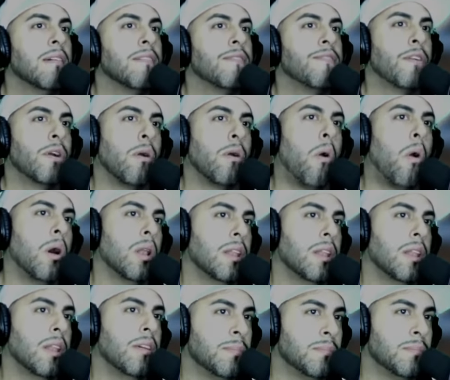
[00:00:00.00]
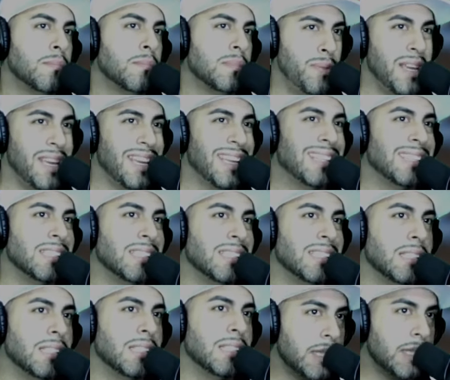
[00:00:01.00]
for all of them to be in
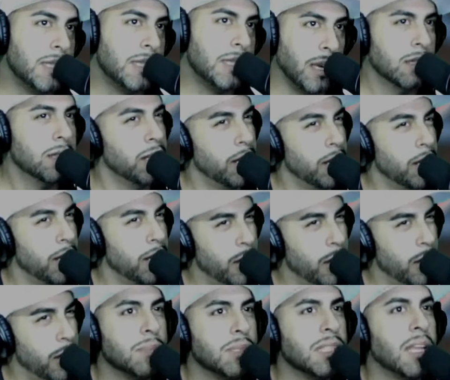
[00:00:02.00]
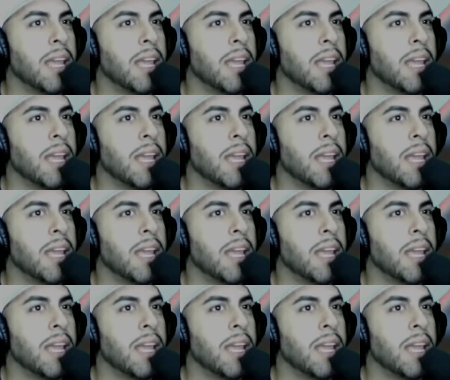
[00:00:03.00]
sync. You know what I'm saying?